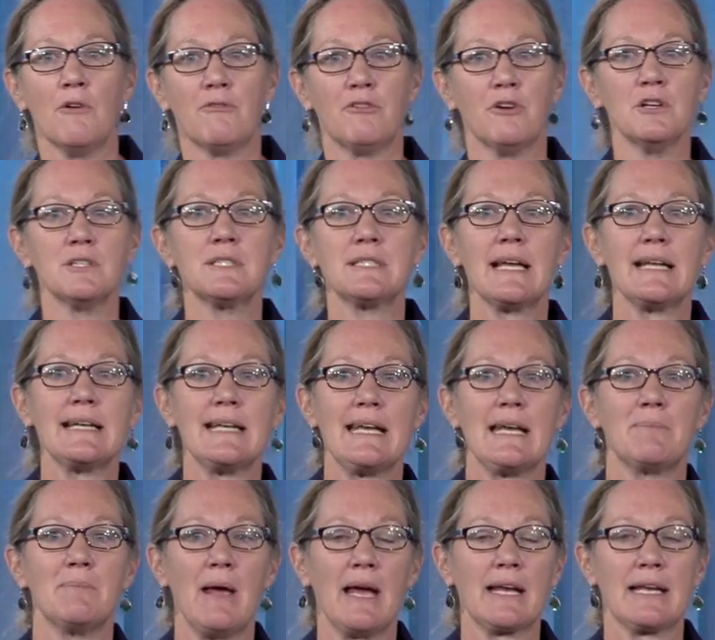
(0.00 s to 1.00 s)
first they
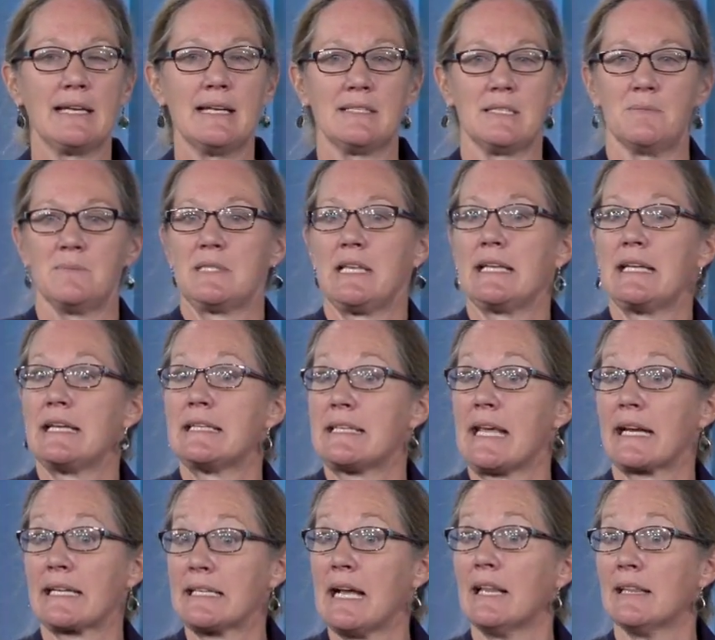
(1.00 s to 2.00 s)
need mechanisms, they need
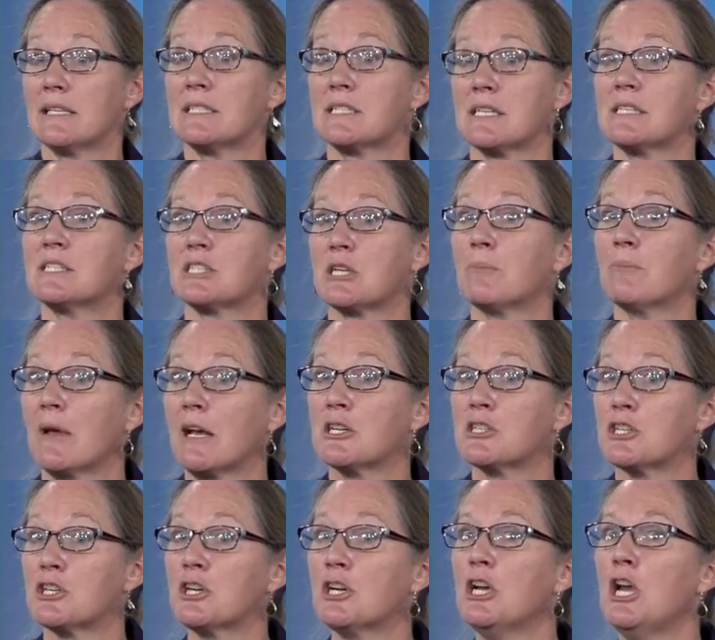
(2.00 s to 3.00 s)
technologies to
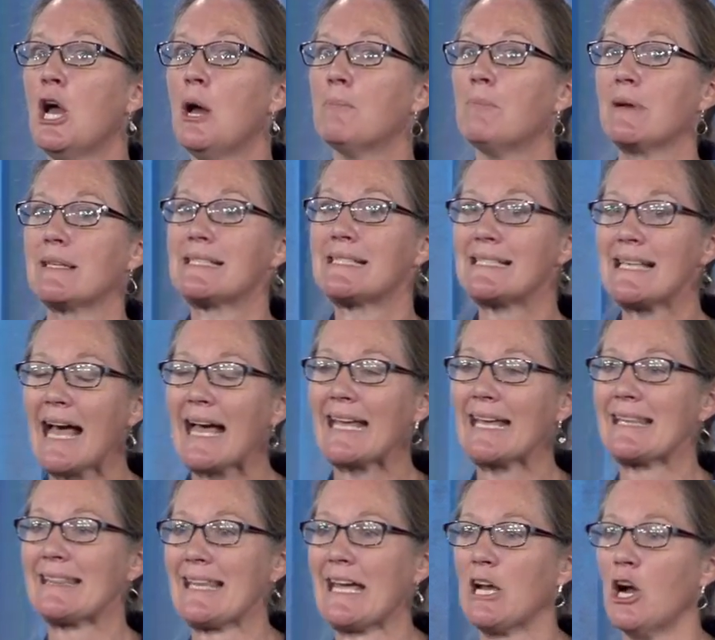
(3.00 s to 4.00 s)
measure, but
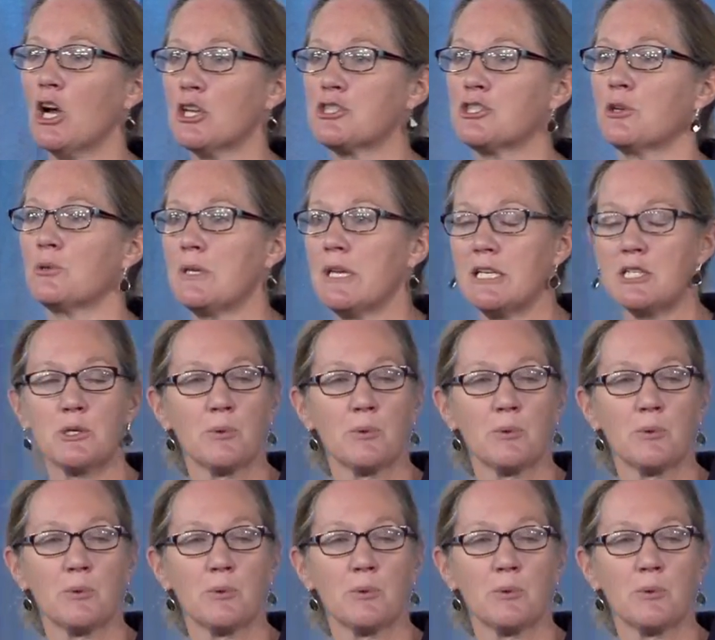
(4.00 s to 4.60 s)
second, they also need